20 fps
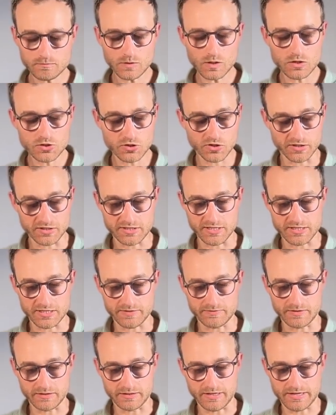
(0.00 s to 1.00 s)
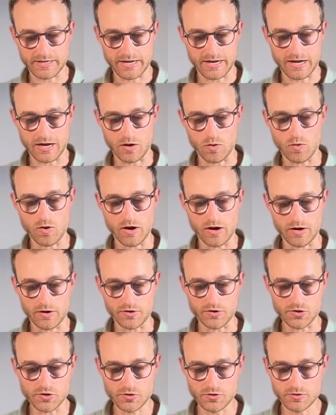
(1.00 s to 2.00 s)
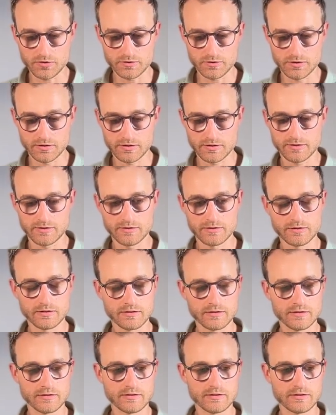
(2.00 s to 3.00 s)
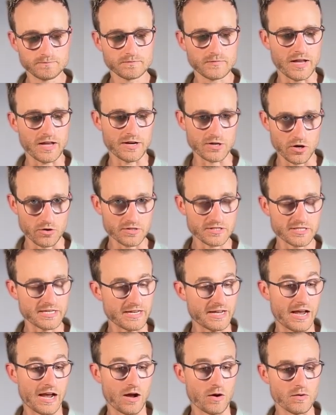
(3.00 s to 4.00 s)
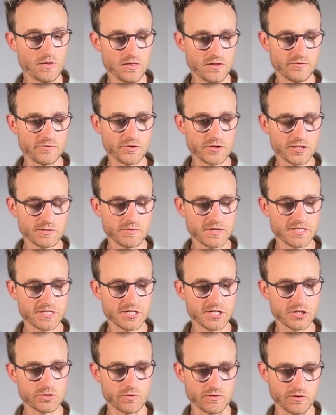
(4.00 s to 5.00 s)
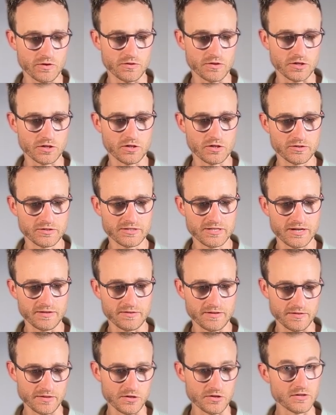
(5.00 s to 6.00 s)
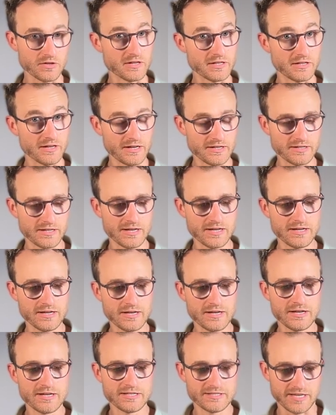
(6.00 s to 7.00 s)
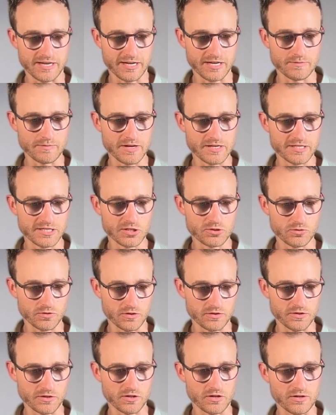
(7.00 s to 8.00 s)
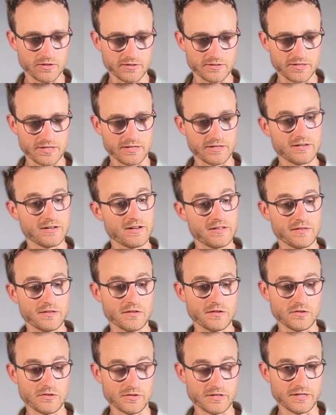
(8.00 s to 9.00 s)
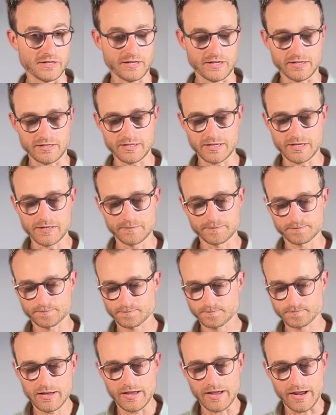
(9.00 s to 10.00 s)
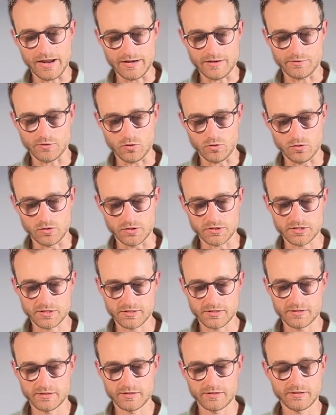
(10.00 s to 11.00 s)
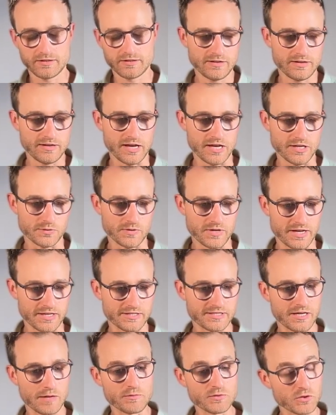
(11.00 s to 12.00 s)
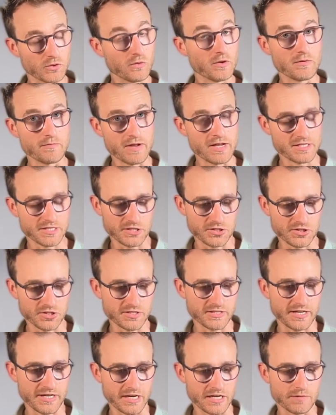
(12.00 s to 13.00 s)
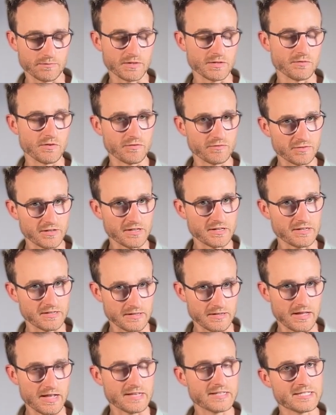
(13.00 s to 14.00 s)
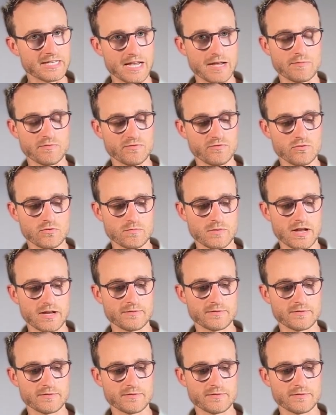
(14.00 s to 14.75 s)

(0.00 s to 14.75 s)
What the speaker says: So I can say something like, how are you? And notice here how in the first message, we've got the content, then the unique ID. Second message, we've got the content and then the unique ID. And of course, as we add subsequent messages, they're going to be reflected in that same format.